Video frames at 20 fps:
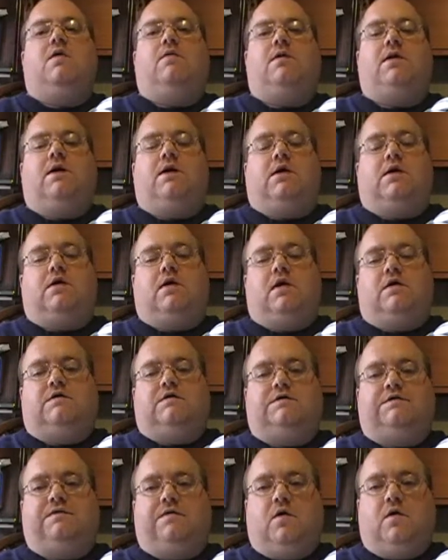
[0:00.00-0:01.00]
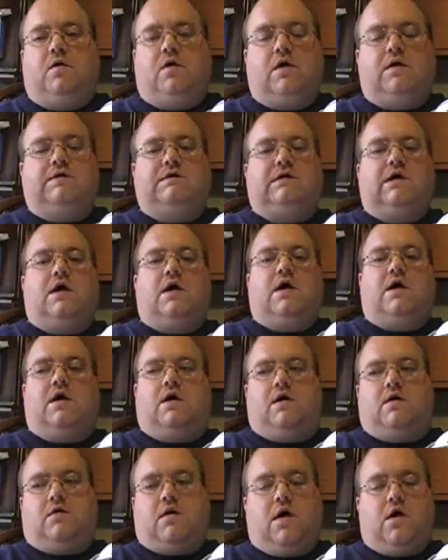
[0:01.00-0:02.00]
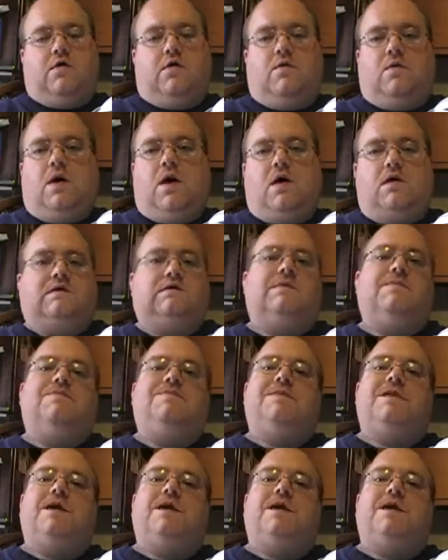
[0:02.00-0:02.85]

running across the floors along the walls.